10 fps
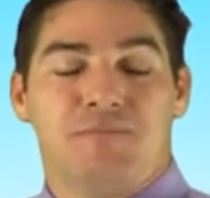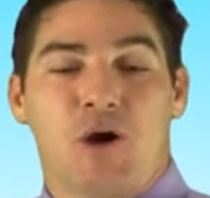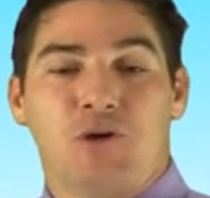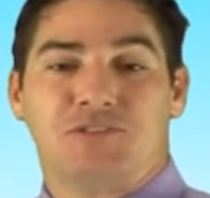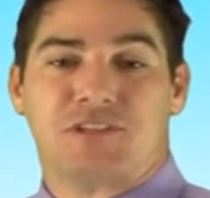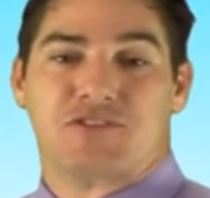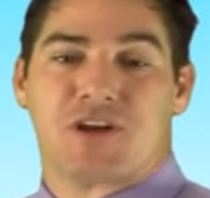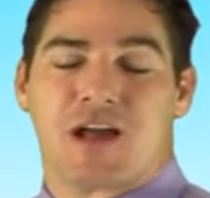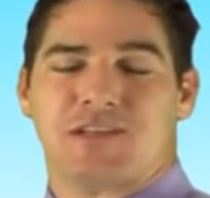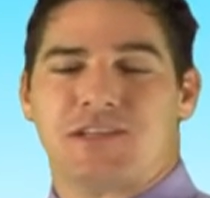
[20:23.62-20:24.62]
Posting
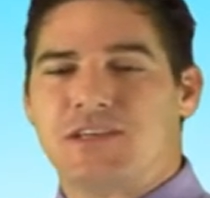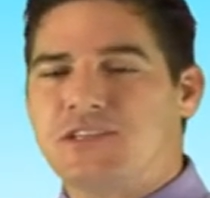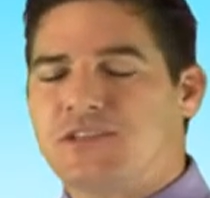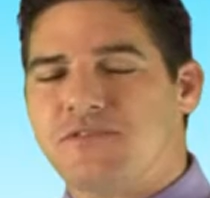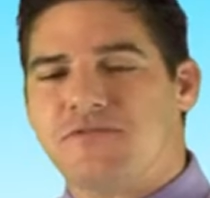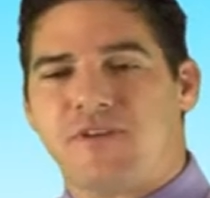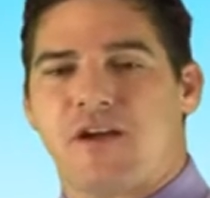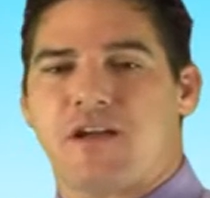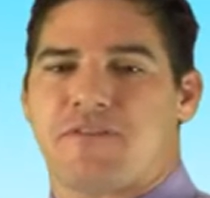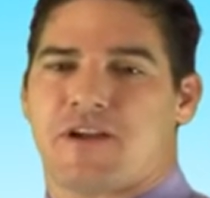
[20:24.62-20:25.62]
strategy. This is
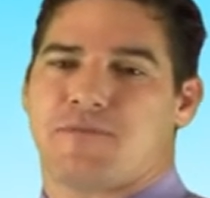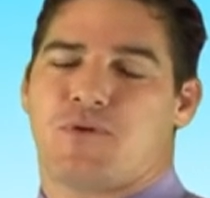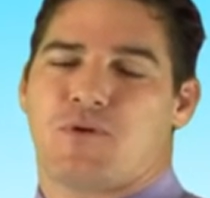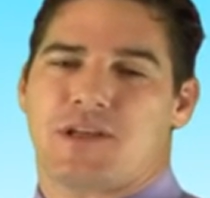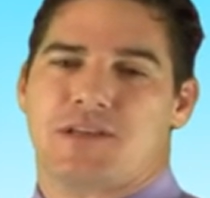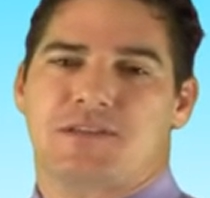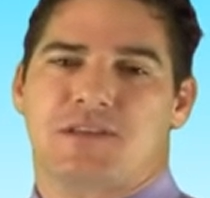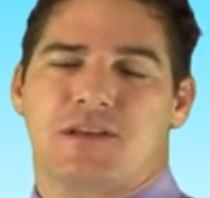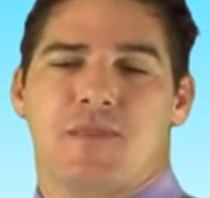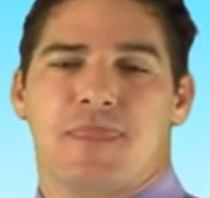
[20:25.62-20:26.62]
very, very important. You
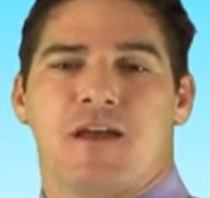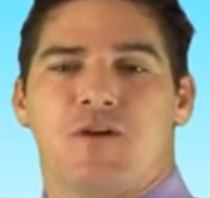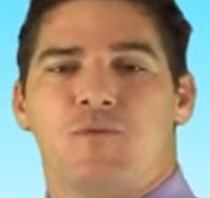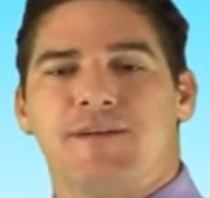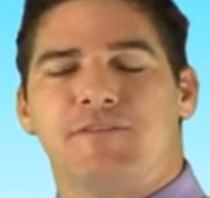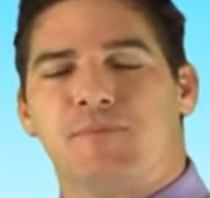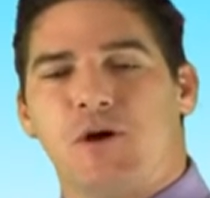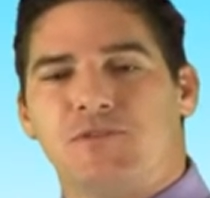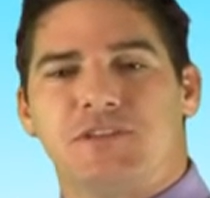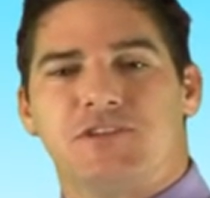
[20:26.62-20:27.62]
see, we have a
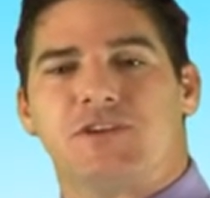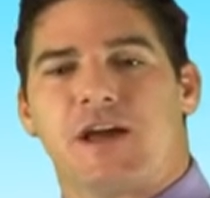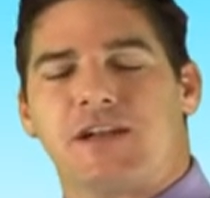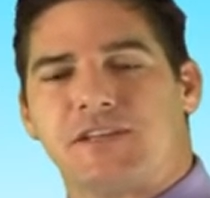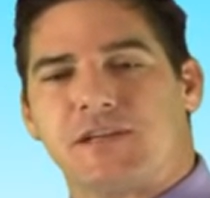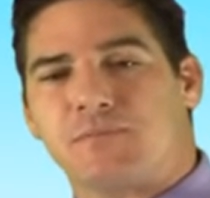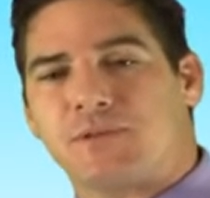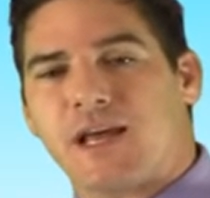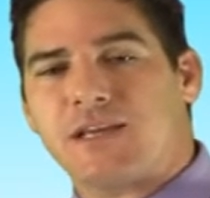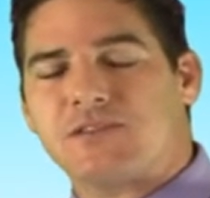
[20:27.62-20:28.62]
posting strategy in
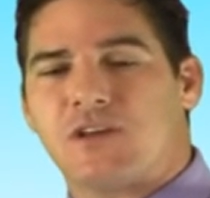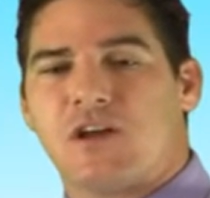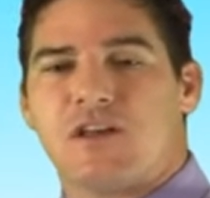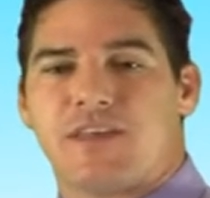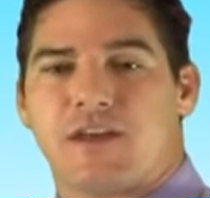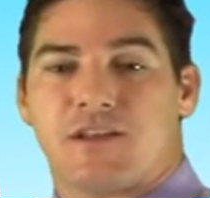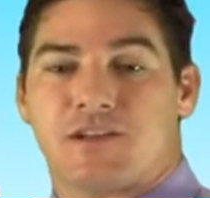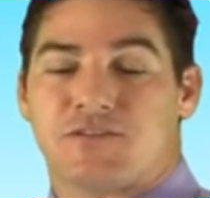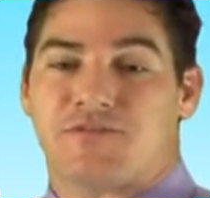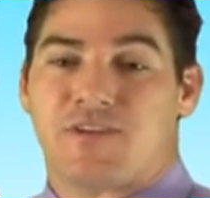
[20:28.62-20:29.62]
place that
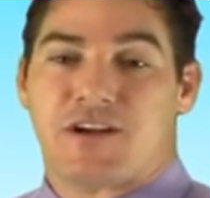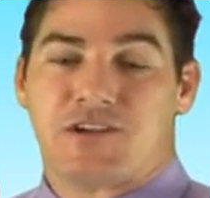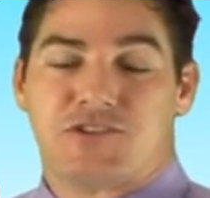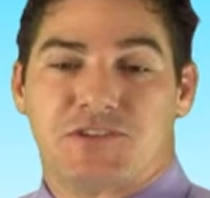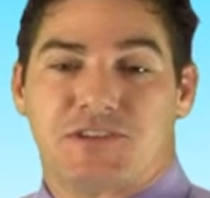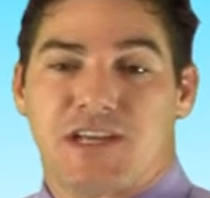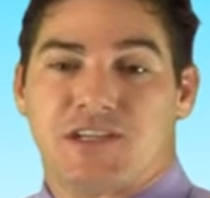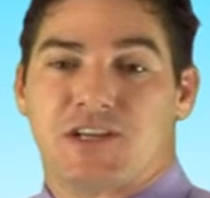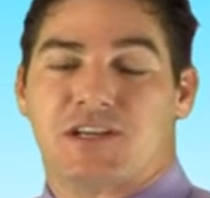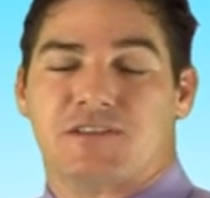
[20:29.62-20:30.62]
is very
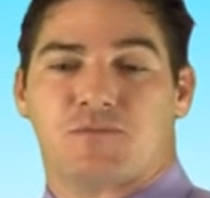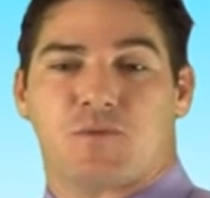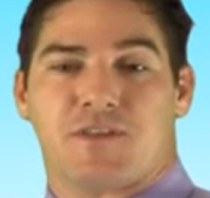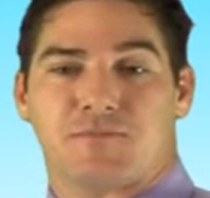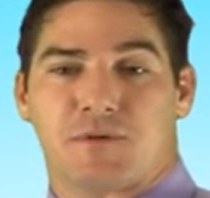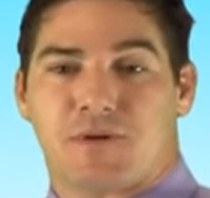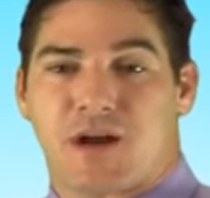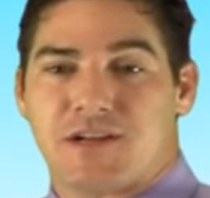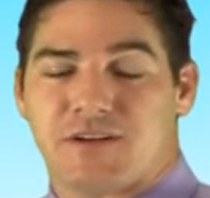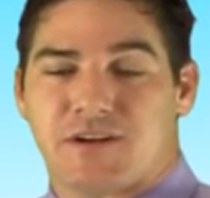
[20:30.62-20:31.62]
strategic. It's with our
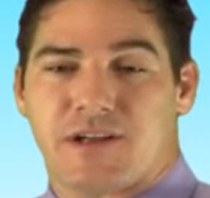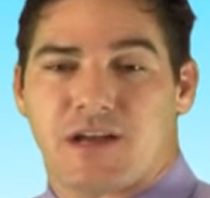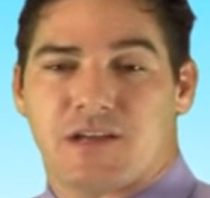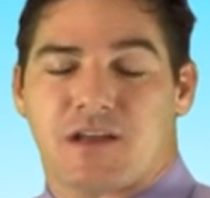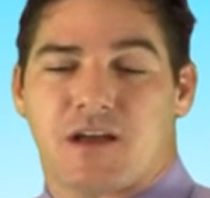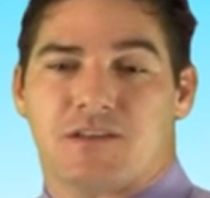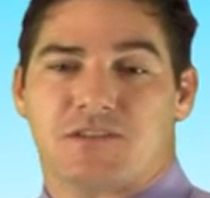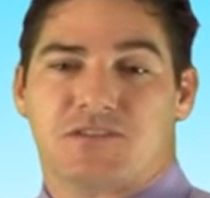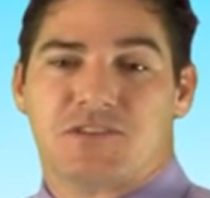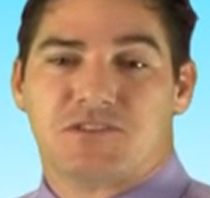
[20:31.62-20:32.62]
proprietary
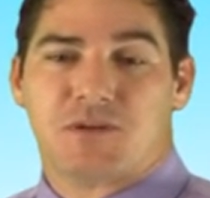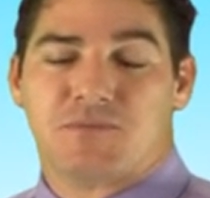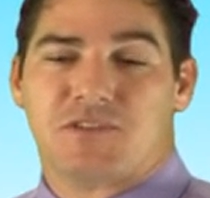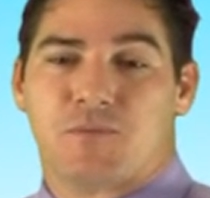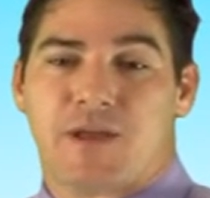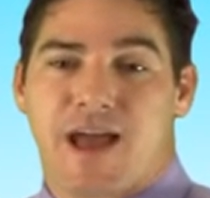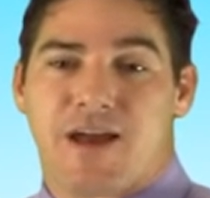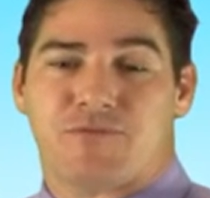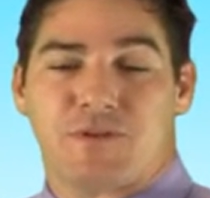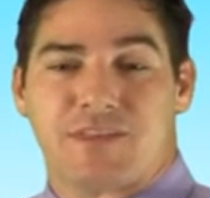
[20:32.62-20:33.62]
systems that we
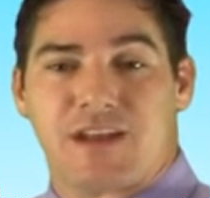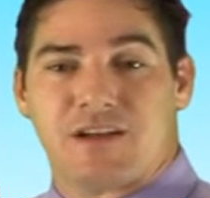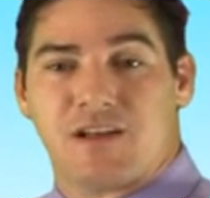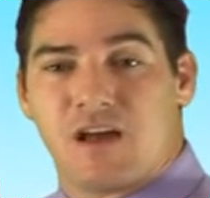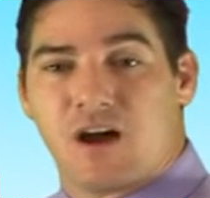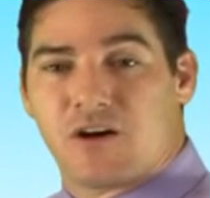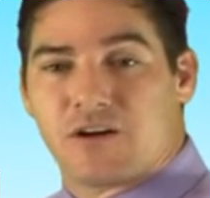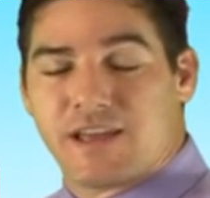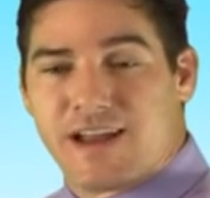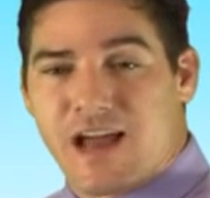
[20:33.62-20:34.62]
have within
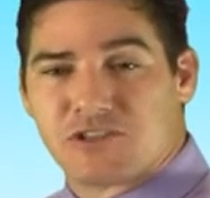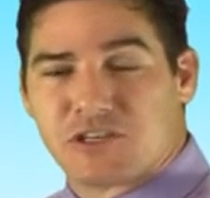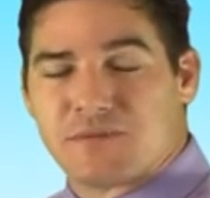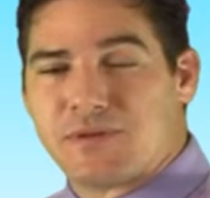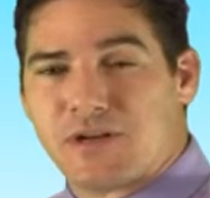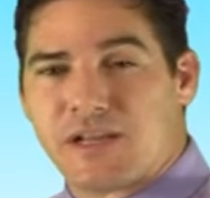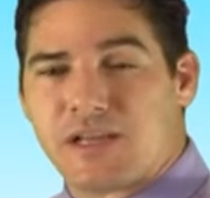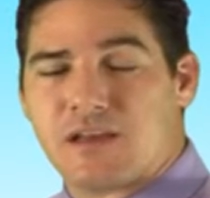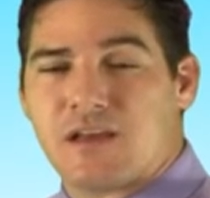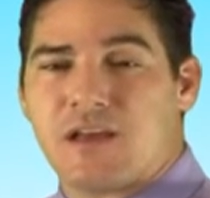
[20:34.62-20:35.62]
our in-house
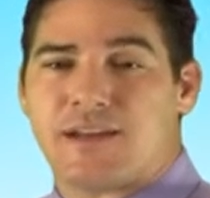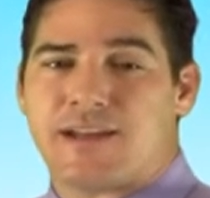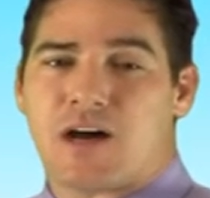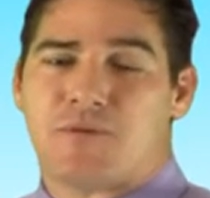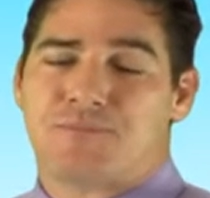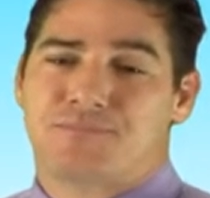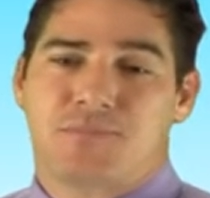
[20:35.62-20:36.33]
community. Now,